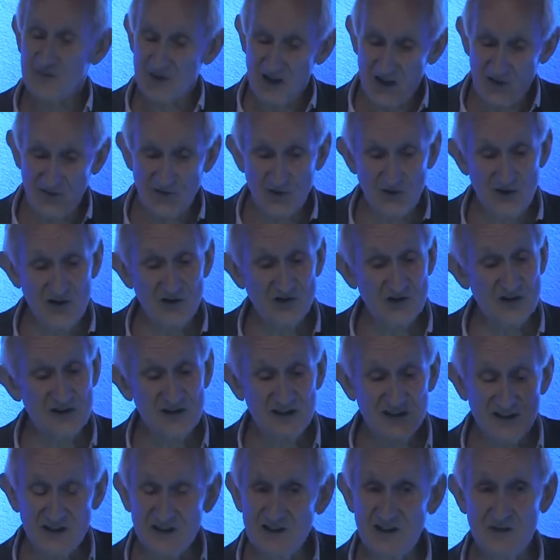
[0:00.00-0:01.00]
If you're
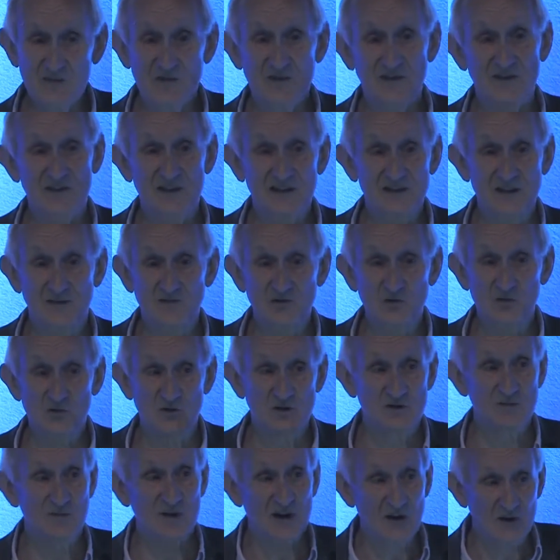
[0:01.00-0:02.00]
interested in some of the things I've
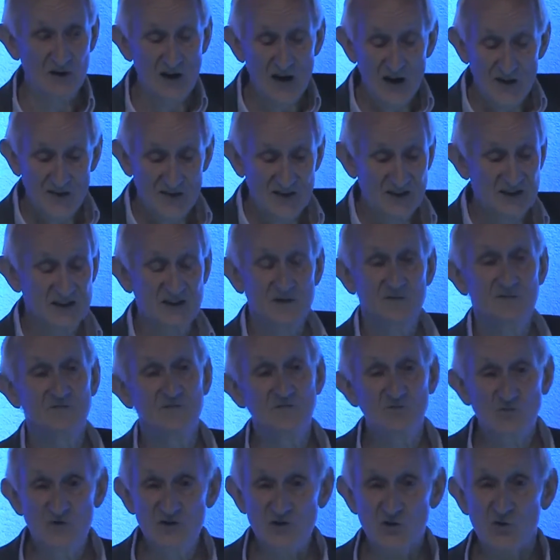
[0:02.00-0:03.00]
talked about, there's
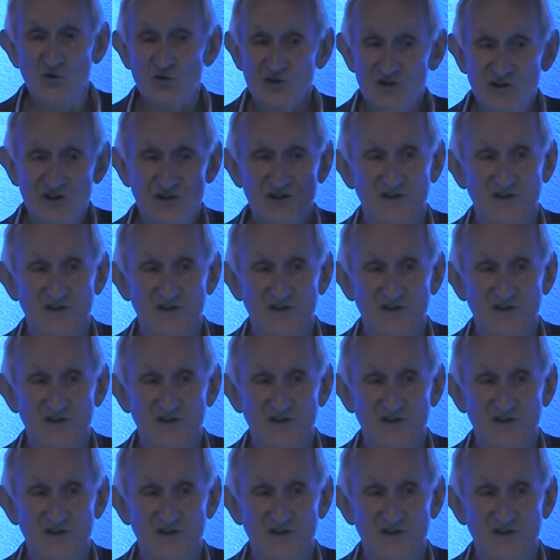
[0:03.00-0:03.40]
some resources